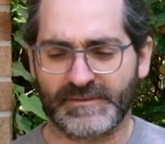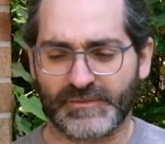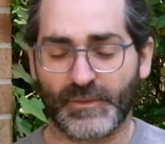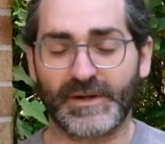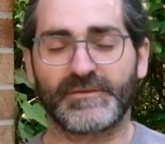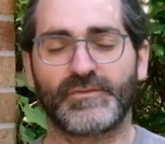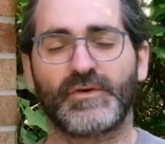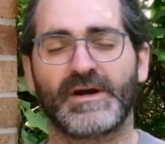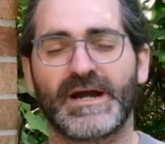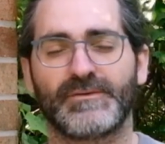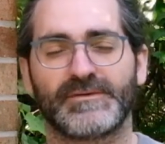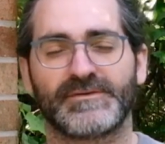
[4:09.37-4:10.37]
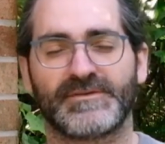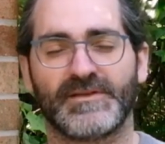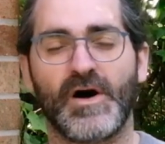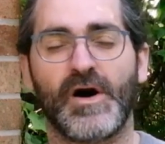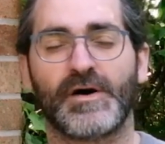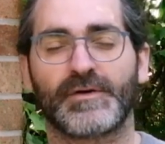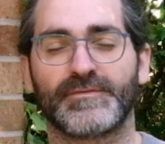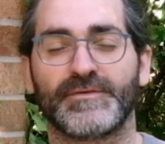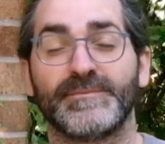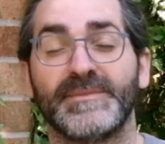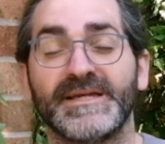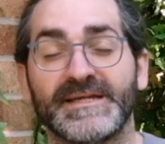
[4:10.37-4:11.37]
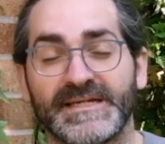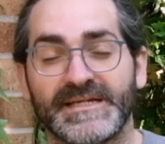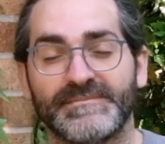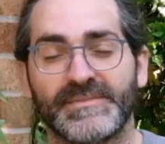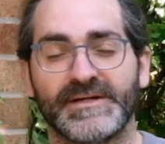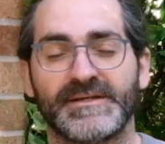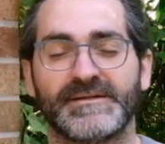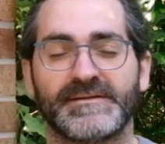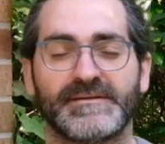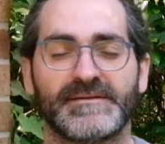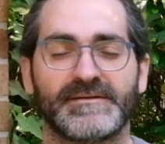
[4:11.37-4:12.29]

24 hours long for me, but